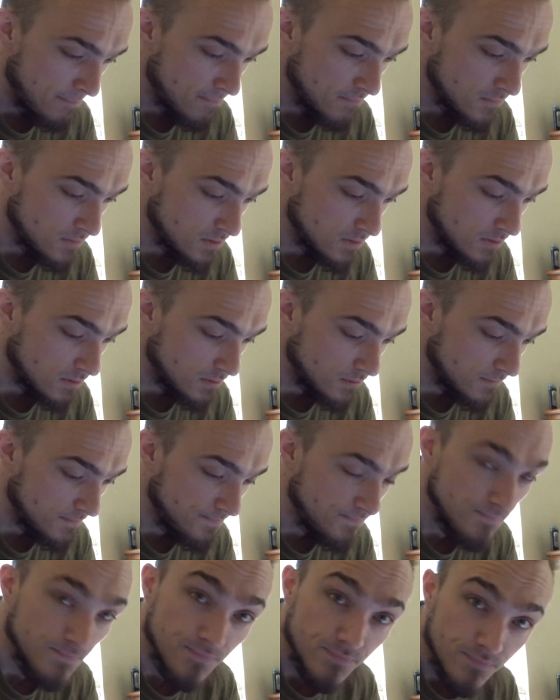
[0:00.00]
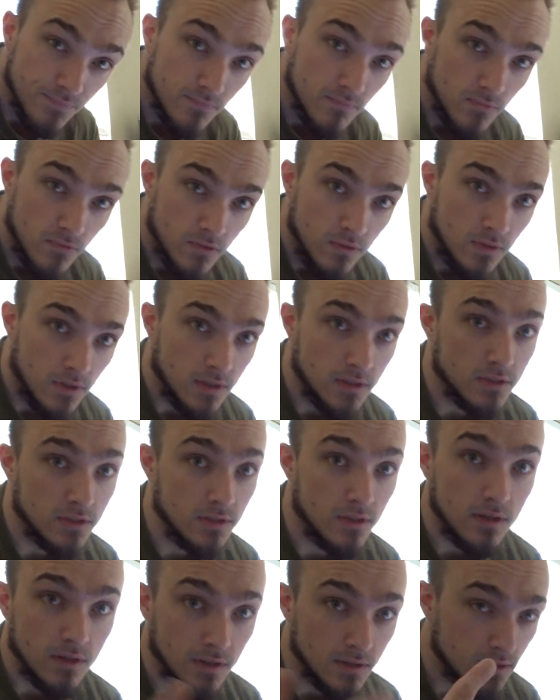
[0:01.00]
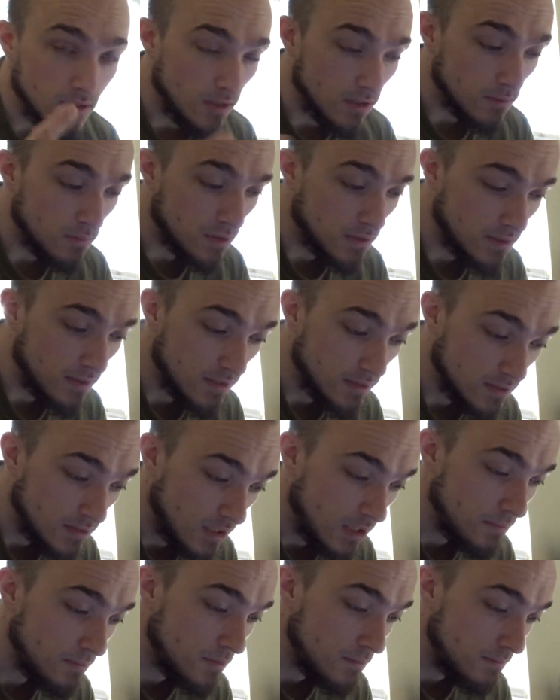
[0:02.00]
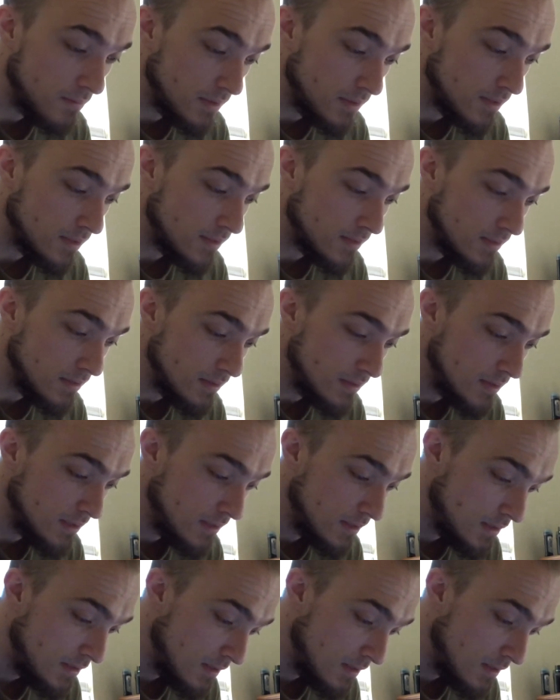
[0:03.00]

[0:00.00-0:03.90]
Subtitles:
so I just thought I'd talk about that topic because